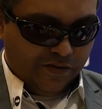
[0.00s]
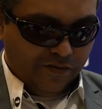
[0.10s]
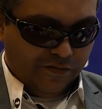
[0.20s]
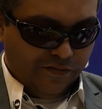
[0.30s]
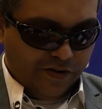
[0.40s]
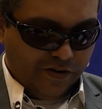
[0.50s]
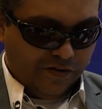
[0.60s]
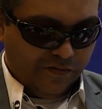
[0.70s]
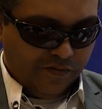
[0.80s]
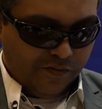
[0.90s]
Don't find
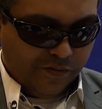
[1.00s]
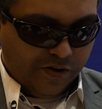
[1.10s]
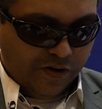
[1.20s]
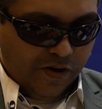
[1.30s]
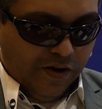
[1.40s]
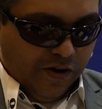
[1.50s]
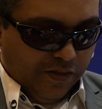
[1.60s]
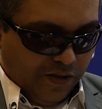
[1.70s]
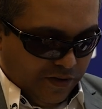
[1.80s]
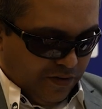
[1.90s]
that for me.
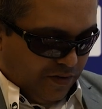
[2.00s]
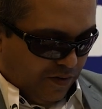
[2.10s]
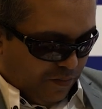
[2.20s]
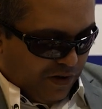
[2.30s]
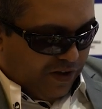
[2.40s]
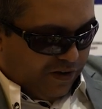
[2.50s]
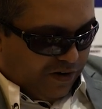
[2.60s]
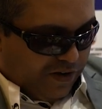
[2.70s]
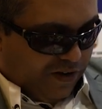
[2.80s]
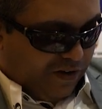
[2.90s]
This is a black
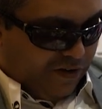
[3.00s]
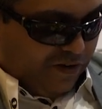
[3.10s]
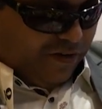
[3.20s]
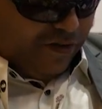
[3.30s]
knight,